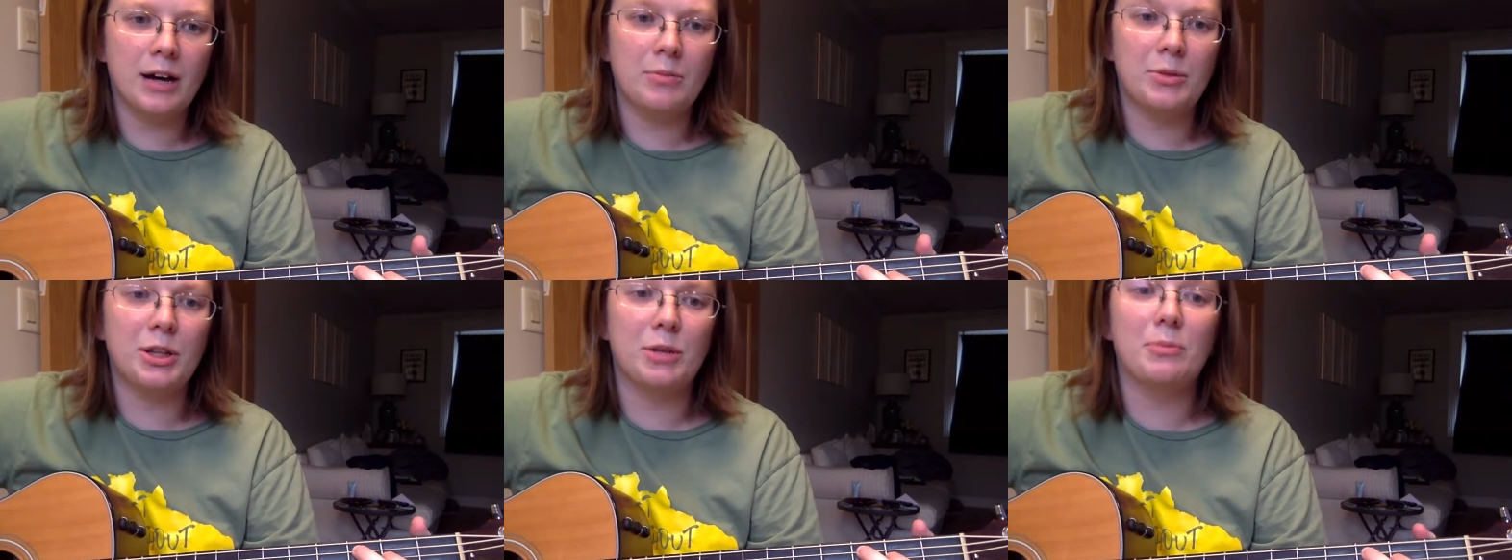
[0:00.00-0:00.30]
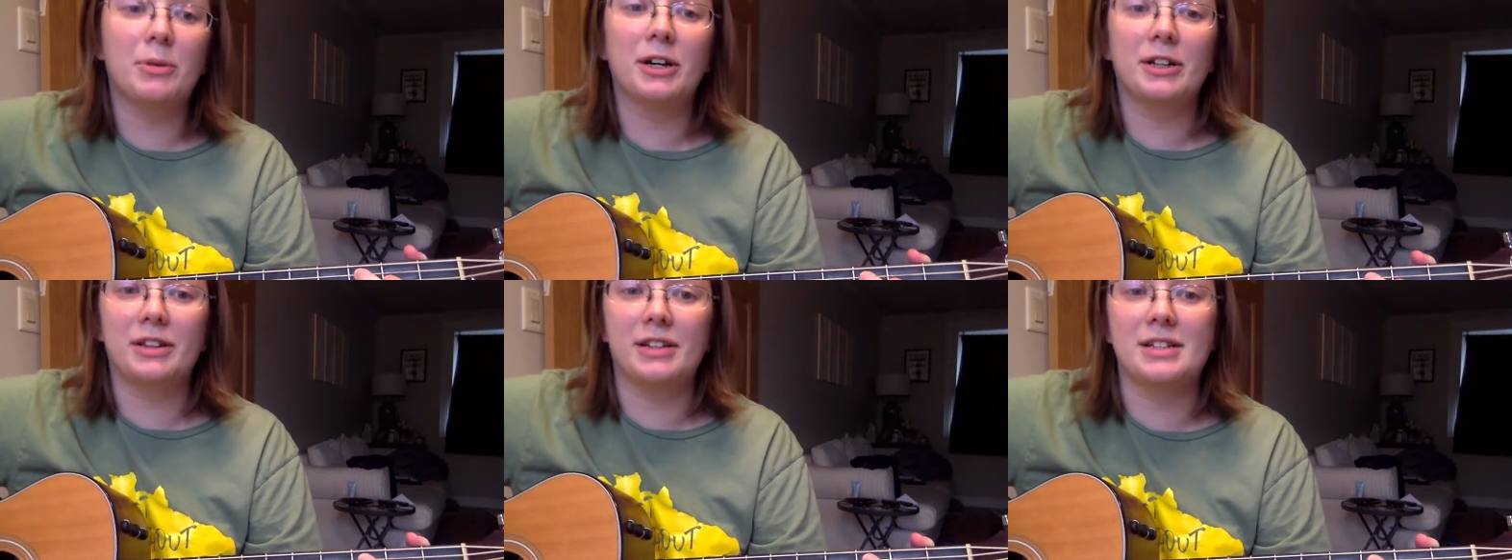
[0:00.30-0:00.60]
But the
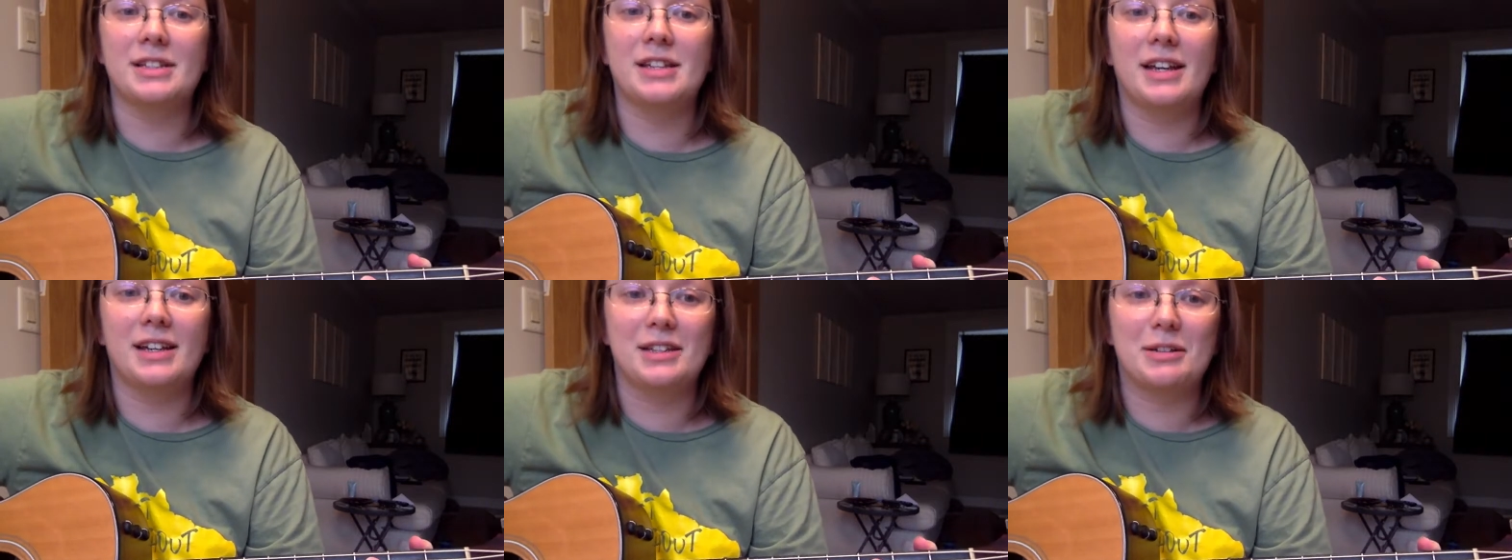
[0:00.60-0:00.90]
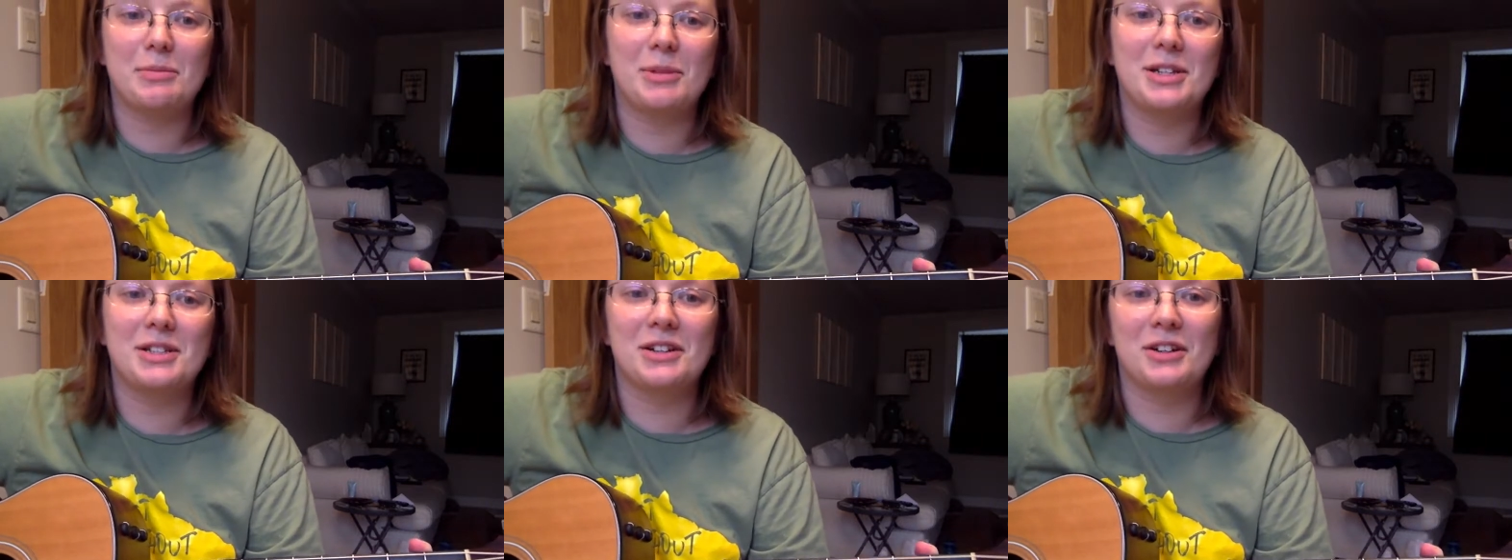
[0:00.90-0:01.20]
part that says,
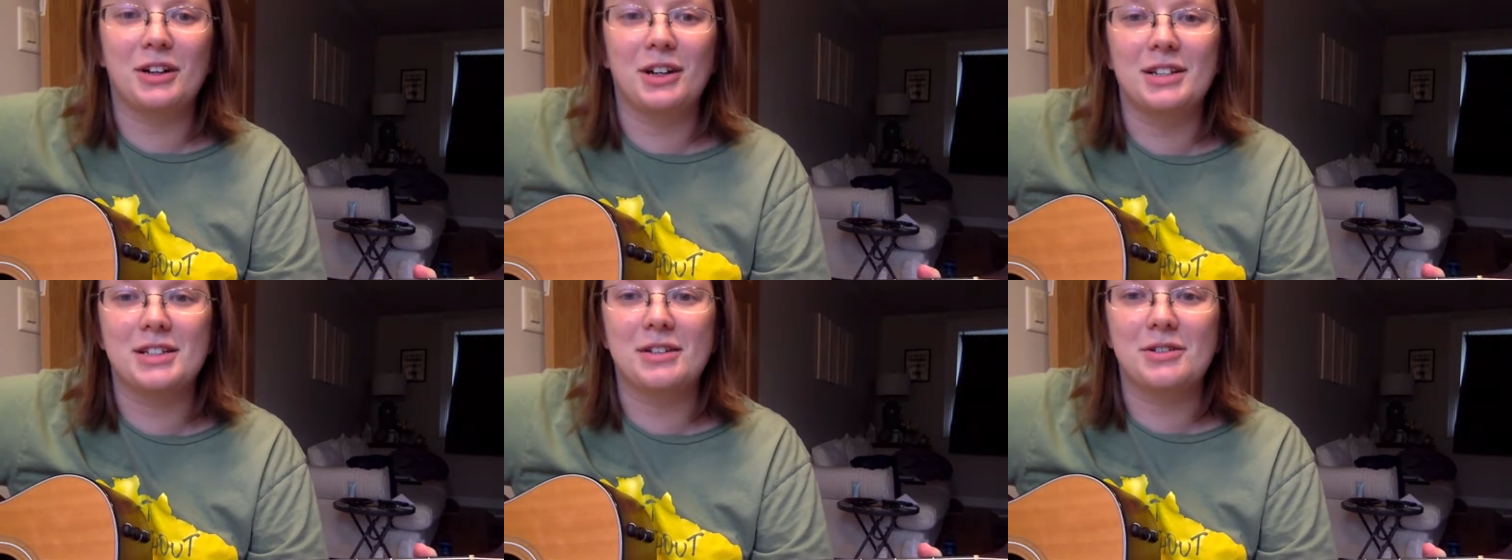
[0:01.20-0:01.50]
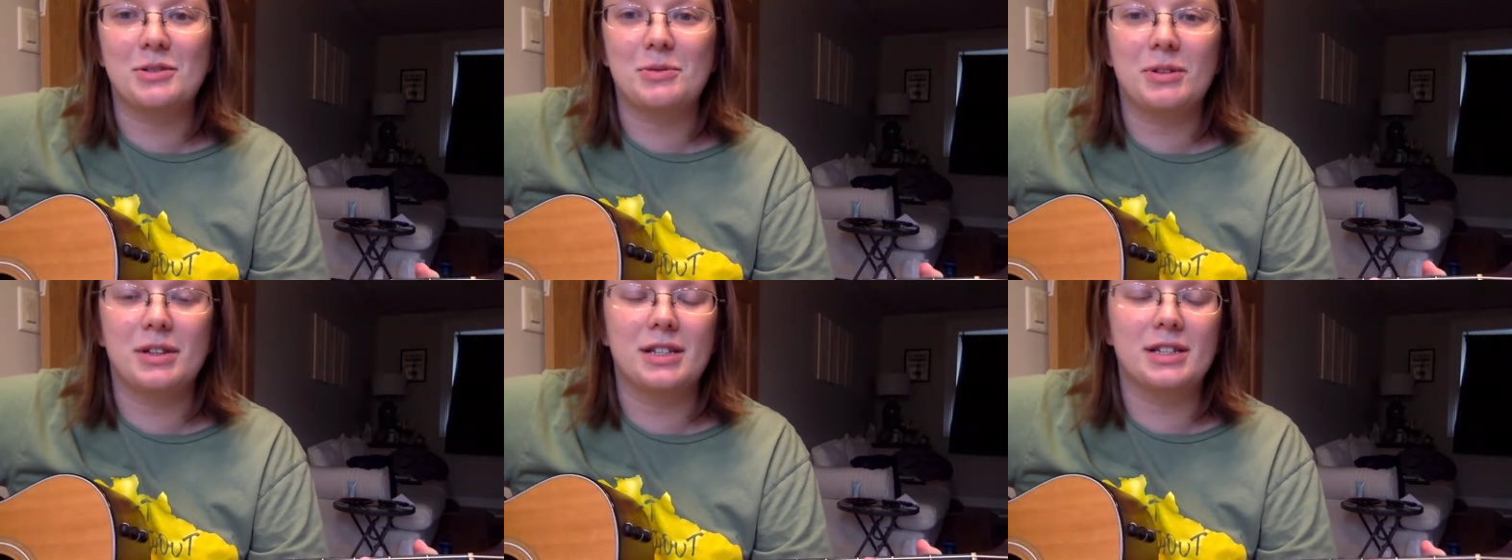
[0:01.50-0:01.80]
Amazing Grace, how
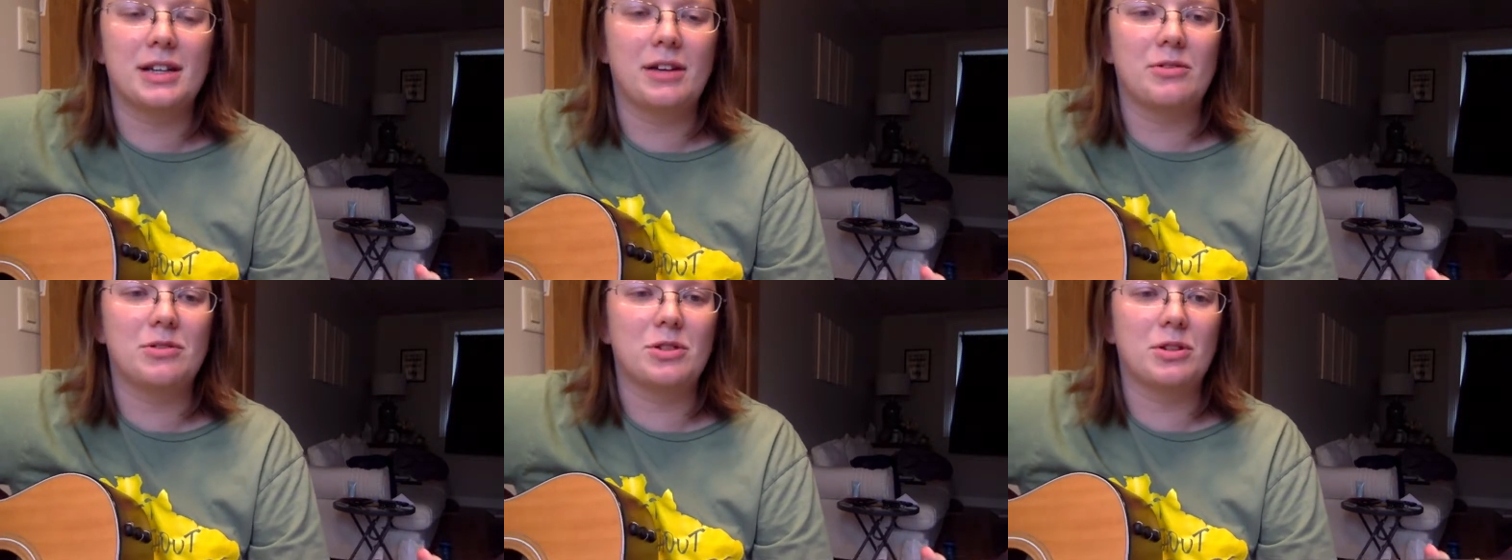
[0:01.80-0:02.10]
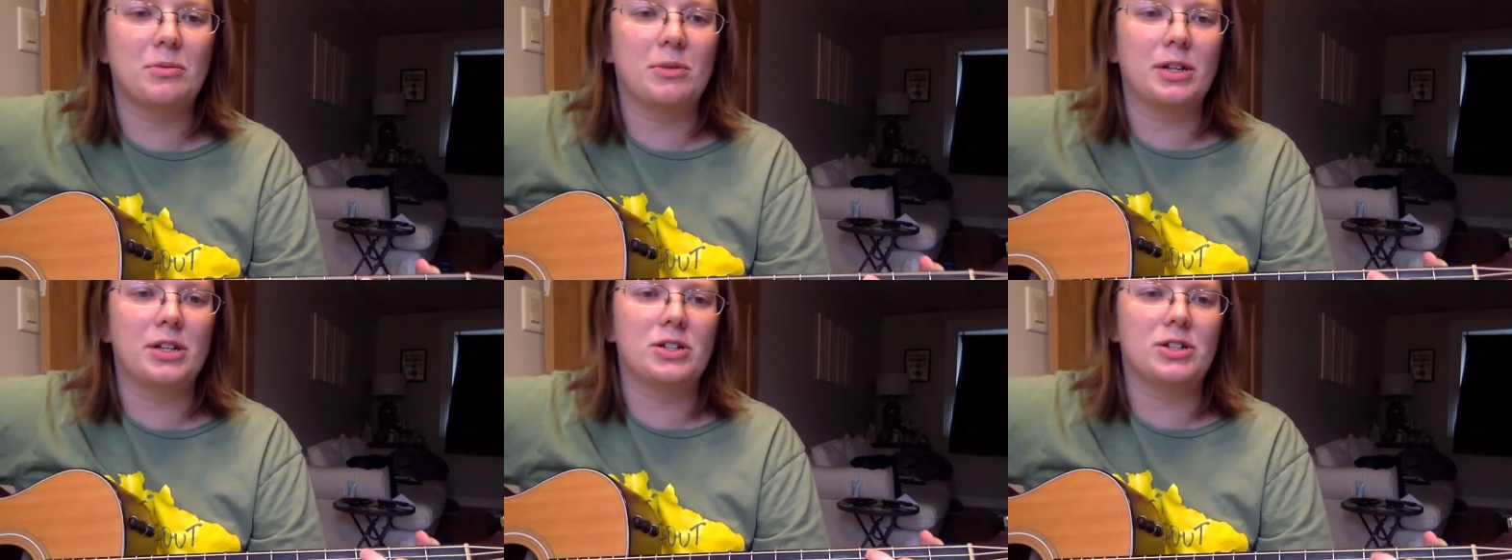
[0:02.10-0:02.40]
sweet the sound. So
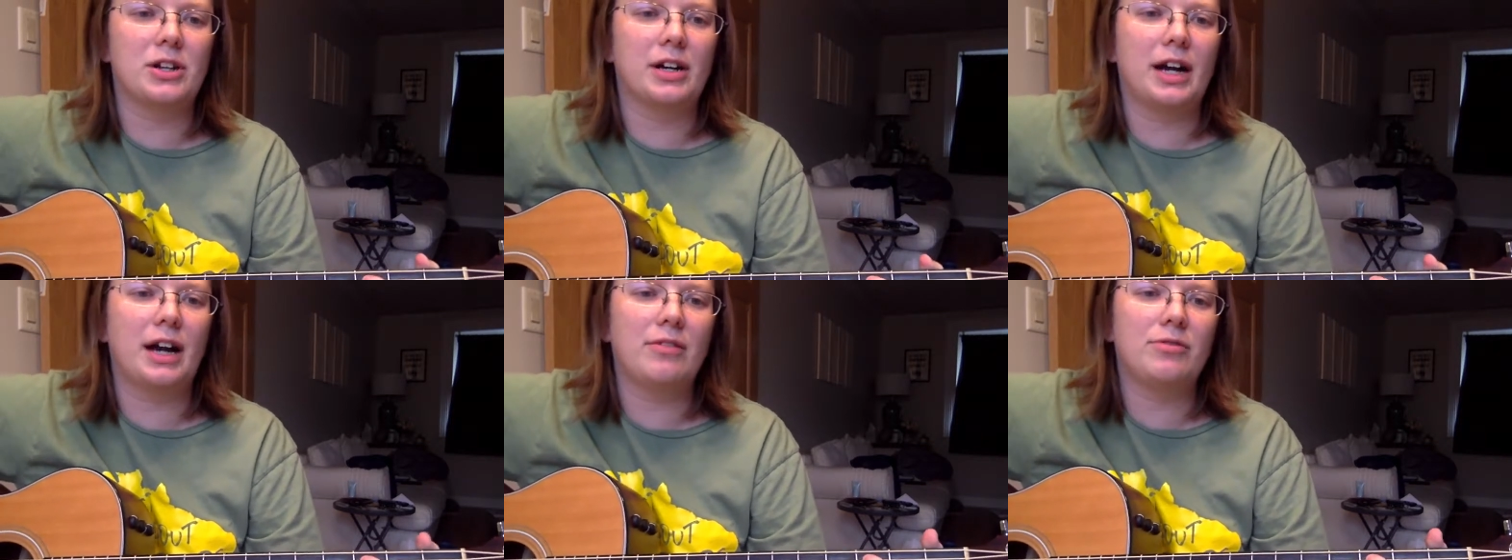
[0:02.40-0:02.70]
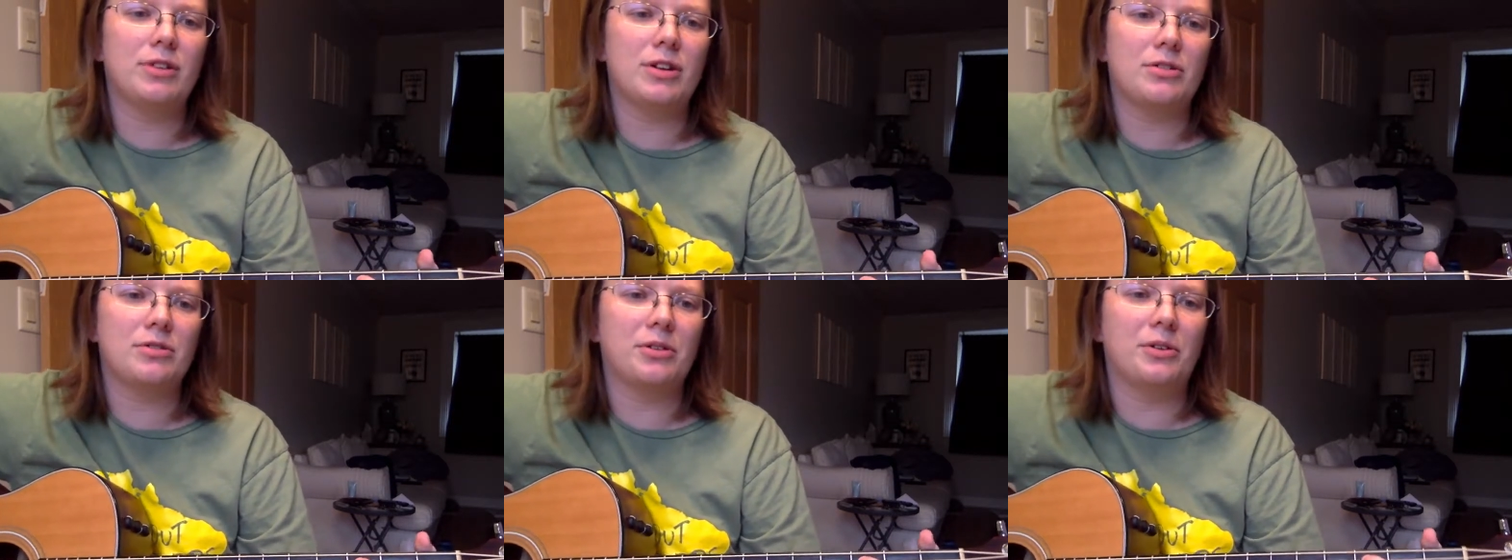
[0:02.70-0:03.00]
I'm going to start
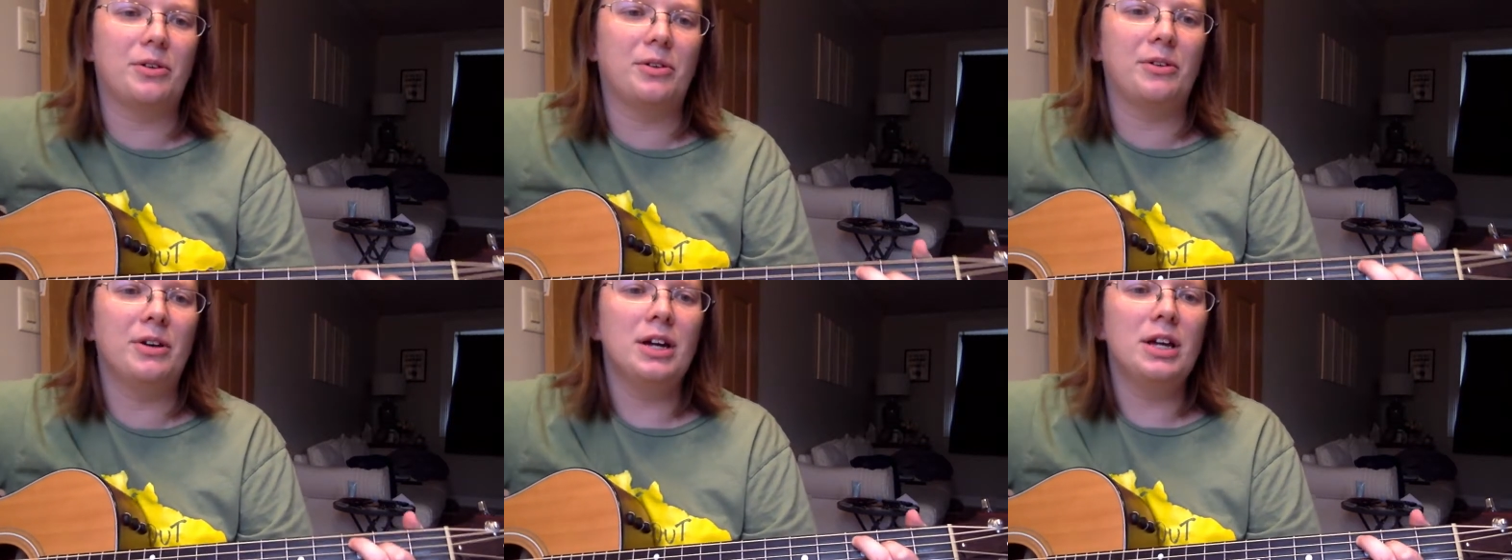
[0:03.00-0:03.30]
halfway through,